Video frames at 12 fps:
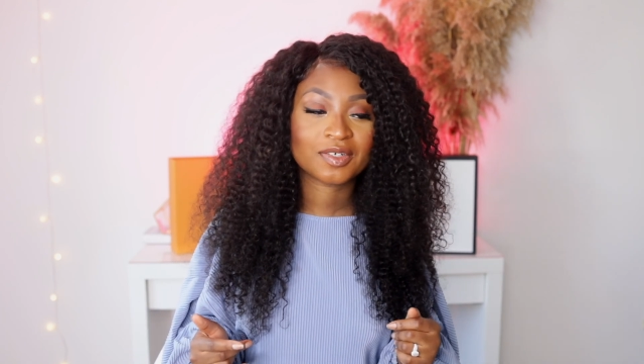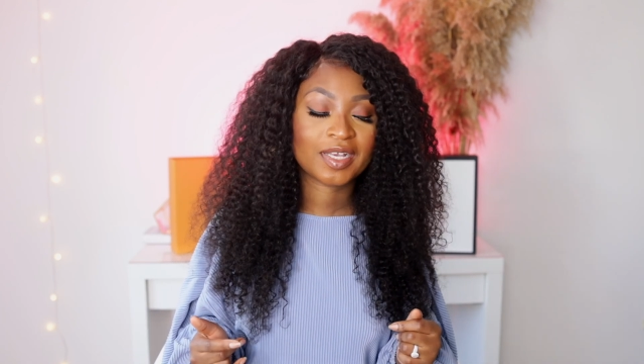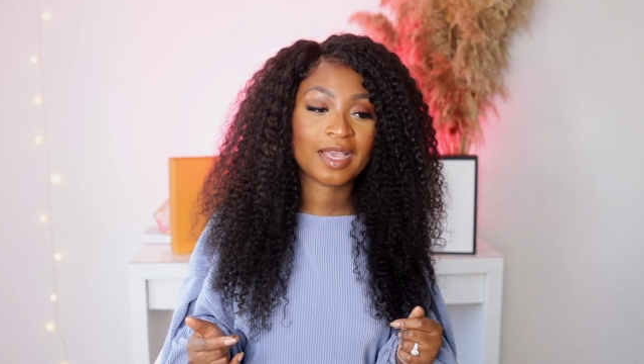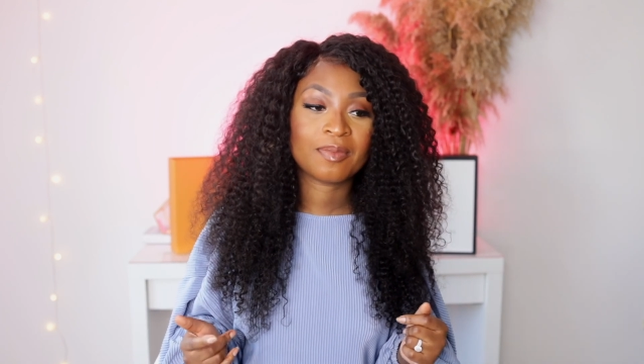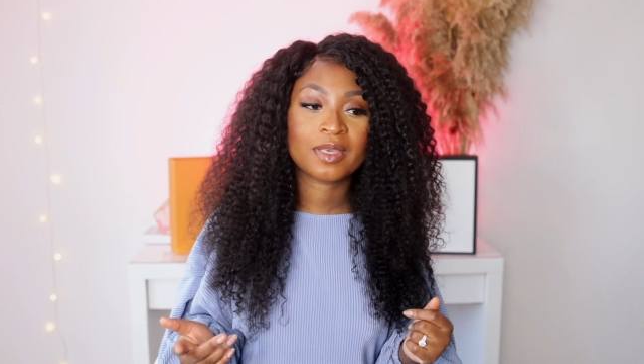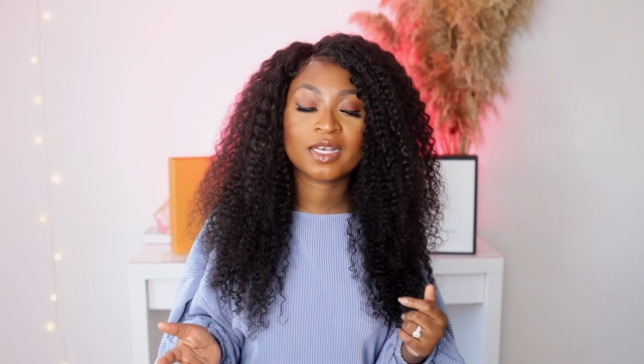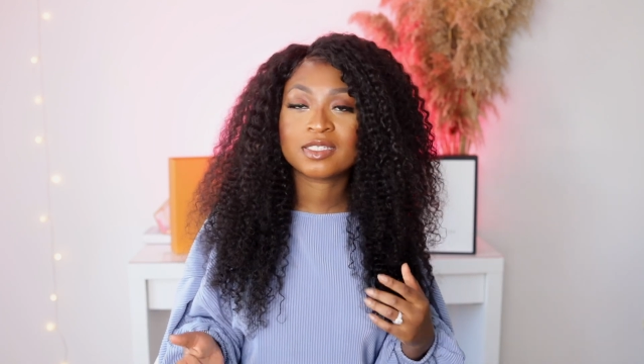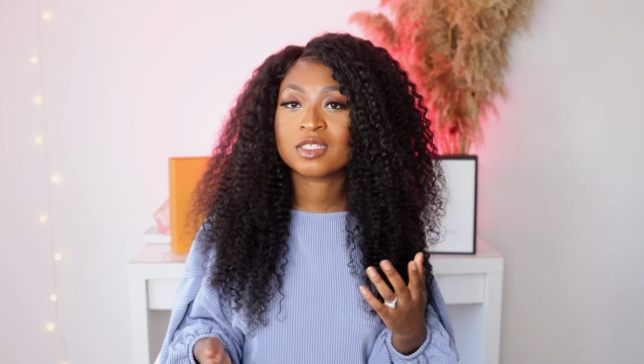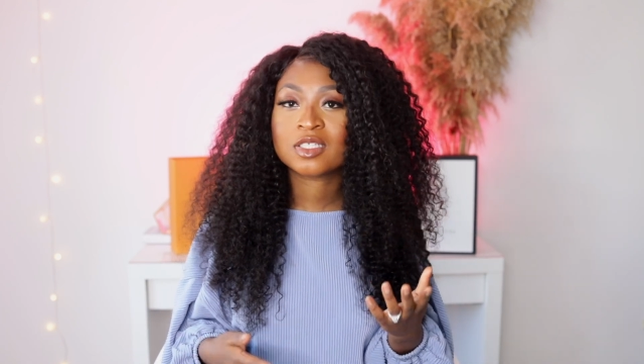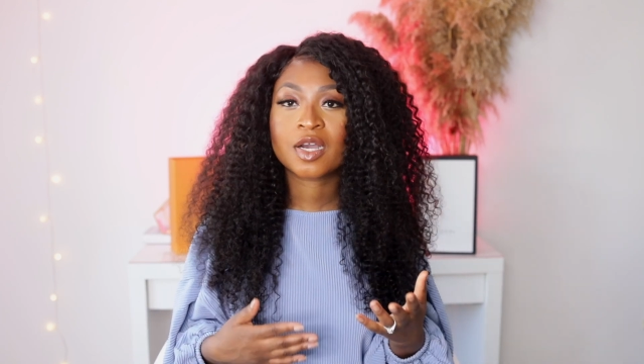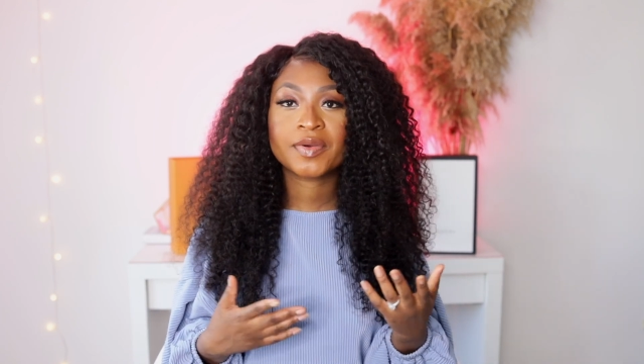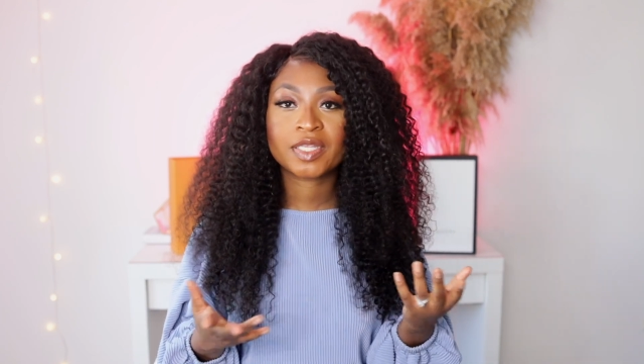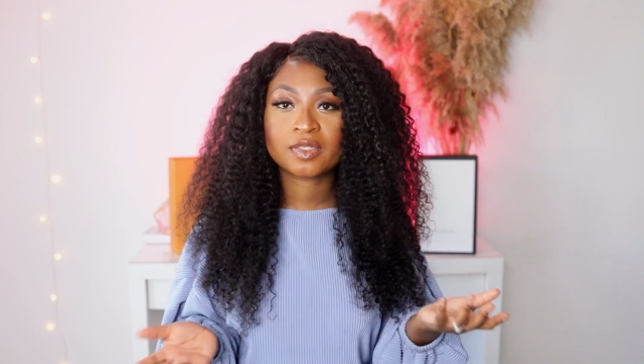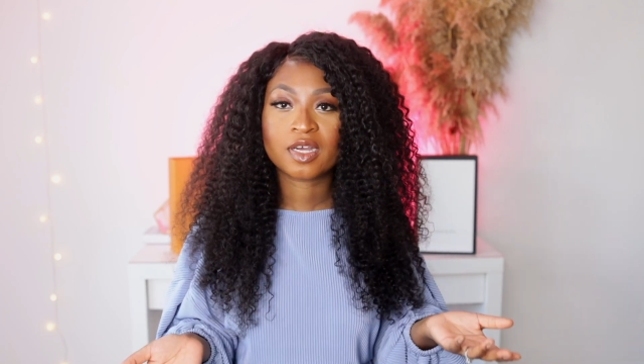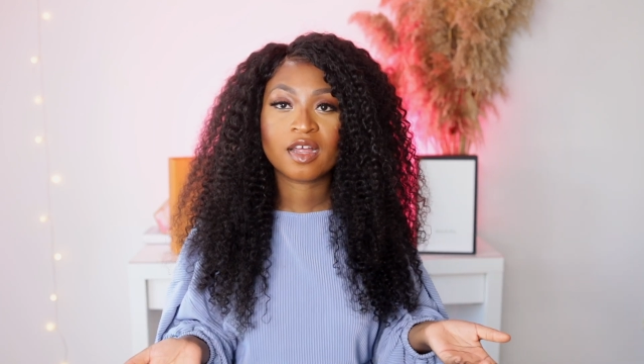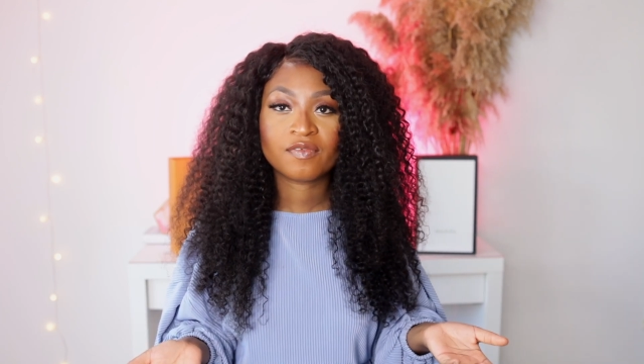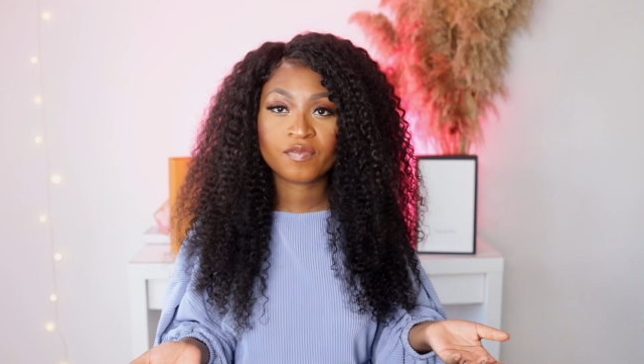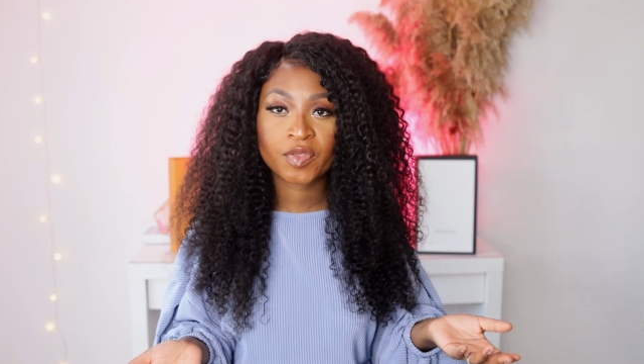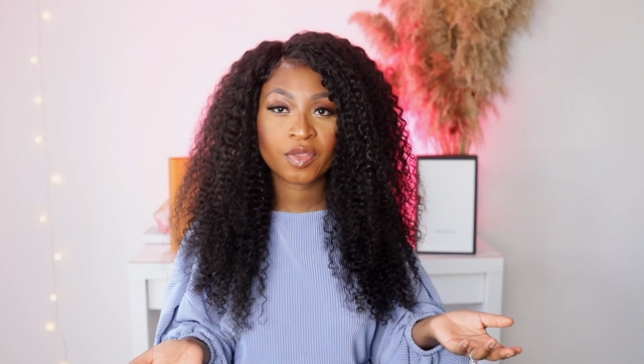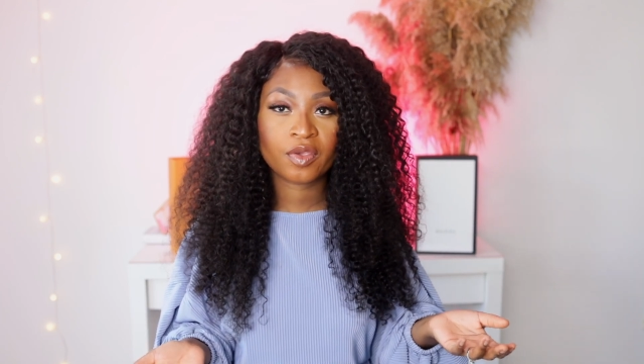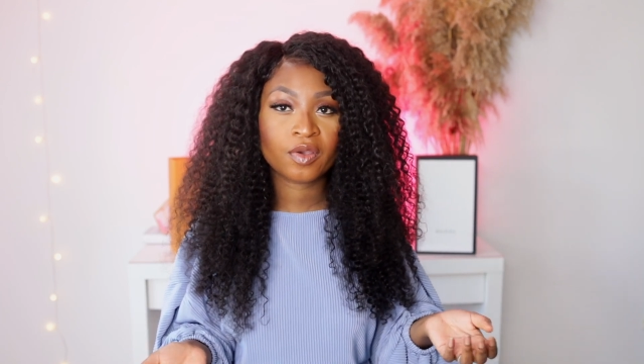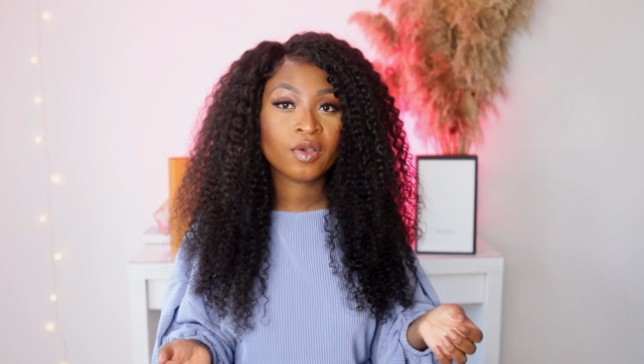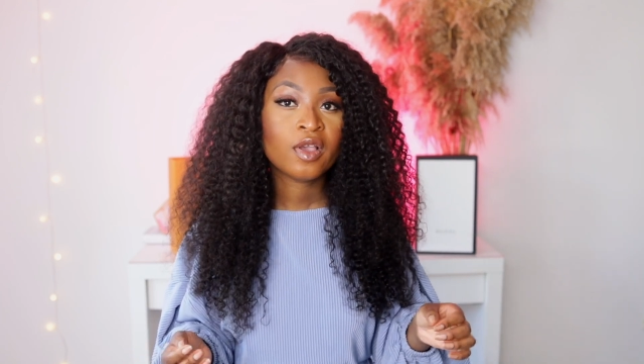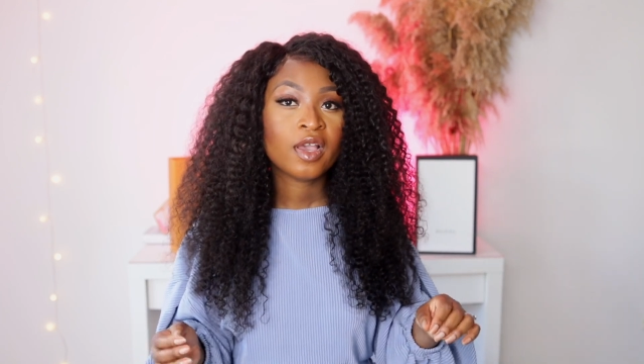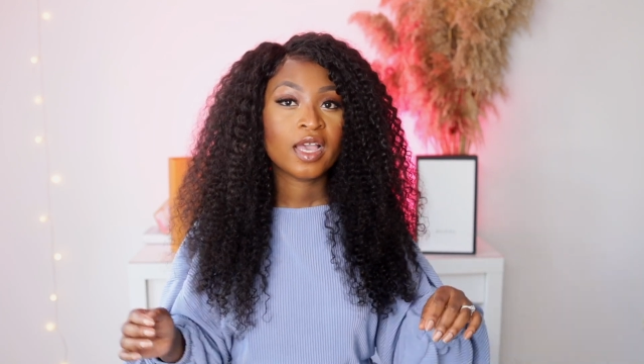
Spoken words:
okay, because it's already done for you.